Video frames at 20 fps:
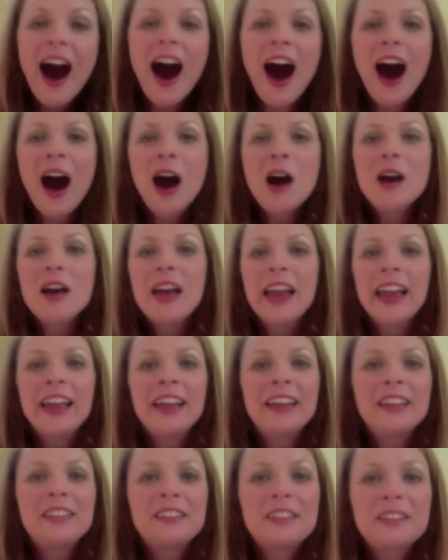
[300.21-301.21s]

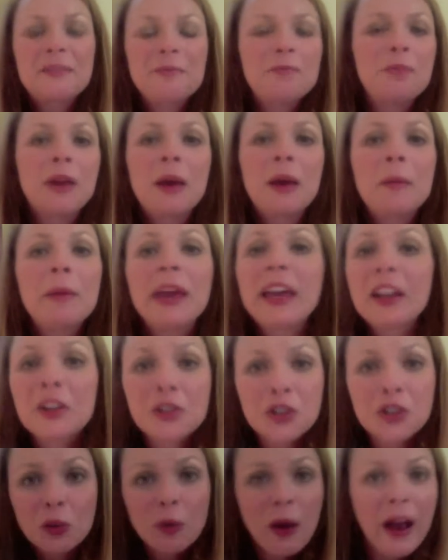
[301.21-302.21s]
and be a
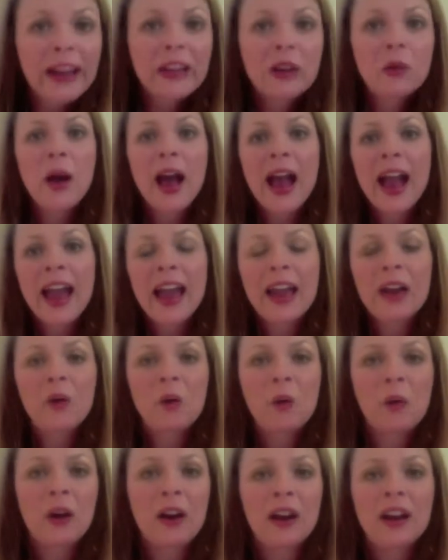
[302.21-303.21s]
manager right away,
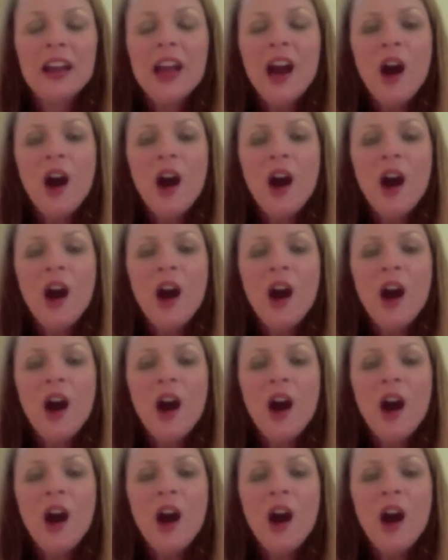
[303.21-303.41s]
or